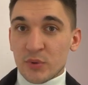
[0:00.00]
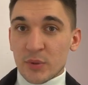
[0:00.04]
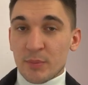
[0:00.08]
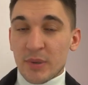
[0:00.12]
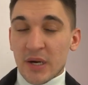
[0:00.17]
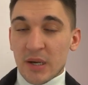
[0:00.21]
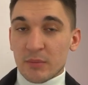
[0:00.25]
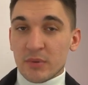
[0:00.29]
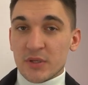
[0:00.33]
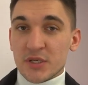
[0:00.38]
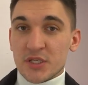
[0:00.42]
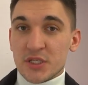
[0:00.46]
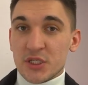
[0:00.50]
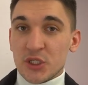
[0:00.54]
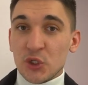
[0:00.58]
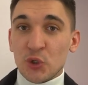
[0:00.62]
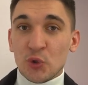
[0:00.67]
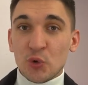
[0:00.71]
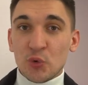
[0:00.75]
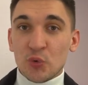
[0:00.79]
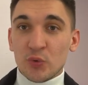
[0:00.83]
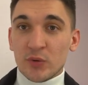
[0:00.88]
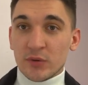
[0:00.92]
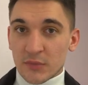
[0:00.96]
We published
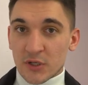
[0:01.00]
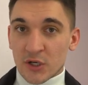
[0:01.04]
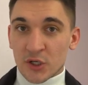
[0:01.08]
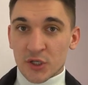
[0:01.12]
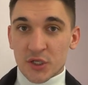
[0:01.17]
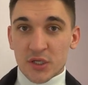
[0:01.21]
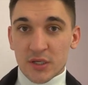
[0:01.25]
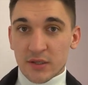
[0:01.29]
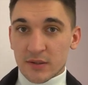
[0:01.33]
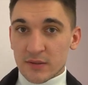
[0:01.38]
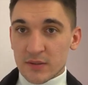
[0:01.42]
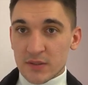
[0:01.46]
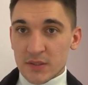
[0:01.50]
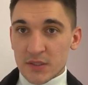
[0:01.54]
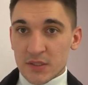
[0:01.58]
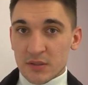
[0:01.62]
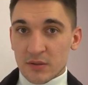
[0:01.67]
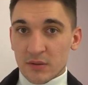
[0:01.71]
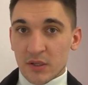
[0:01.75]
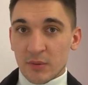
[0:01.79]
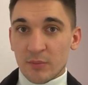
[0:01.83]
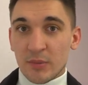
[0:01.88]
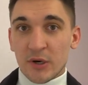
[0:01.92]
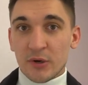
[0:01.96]
new articles
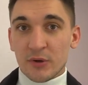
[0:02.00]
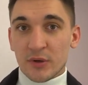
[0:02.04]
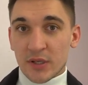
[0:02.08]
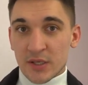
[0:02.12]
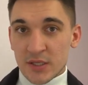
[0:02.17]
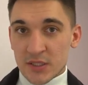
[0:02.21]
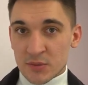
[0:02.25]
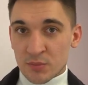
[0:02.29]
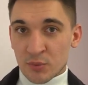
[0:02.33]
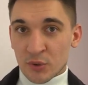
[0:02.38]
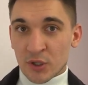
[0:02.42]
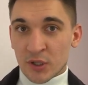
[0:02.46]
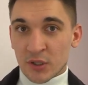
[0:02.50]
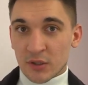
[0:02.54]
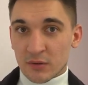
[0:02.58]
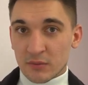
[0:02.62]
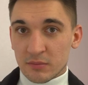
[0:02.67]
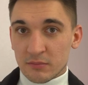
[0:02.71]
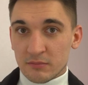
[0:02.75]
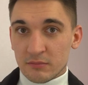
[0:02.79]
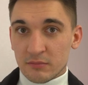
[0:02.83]
about his work